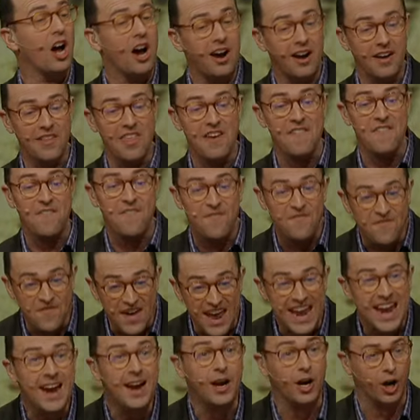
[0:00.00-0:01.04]
are the
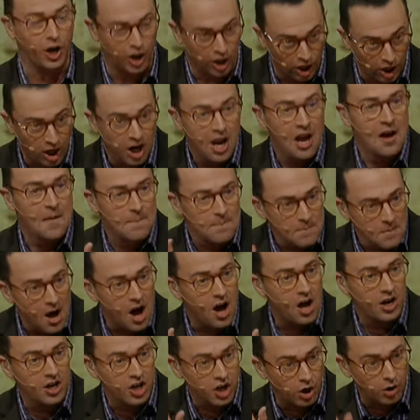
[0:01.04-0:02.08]
fear
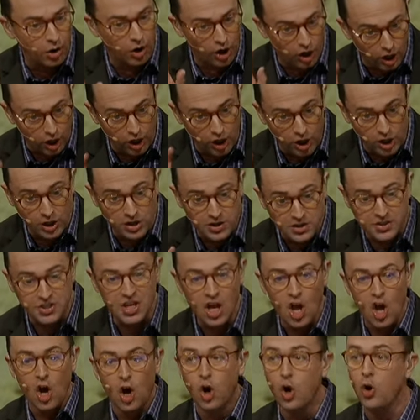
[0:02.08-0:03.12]
mongers
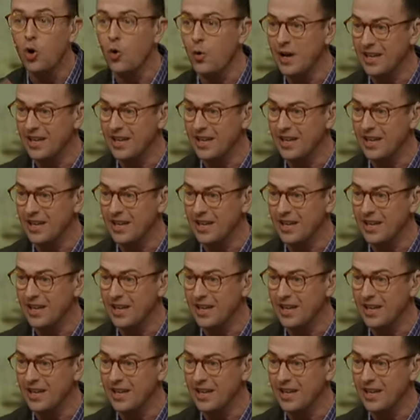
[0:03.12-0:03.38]
who